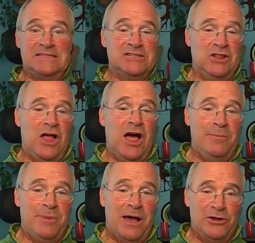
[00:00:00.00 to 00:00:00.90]
it says a
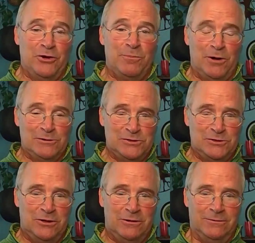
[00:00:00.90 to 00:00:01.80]
lot about your
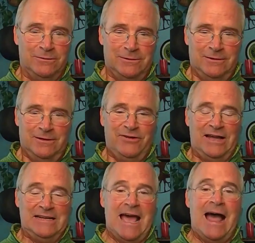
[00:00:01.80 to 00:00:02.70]
personal
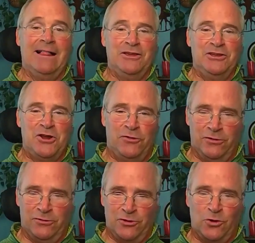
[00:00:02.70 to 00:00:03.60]
vitality,
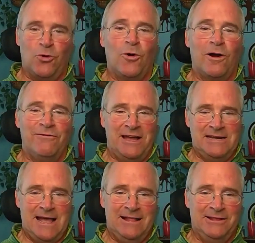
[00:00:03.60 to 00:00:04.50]
the core
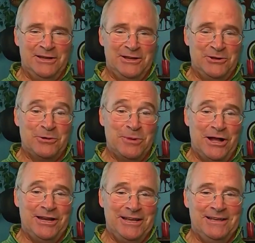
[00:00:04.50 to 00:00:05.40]
vitality in your
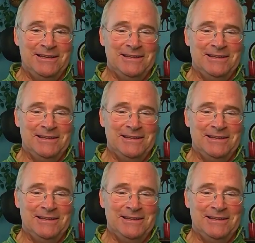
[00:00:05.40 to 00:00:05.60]
body.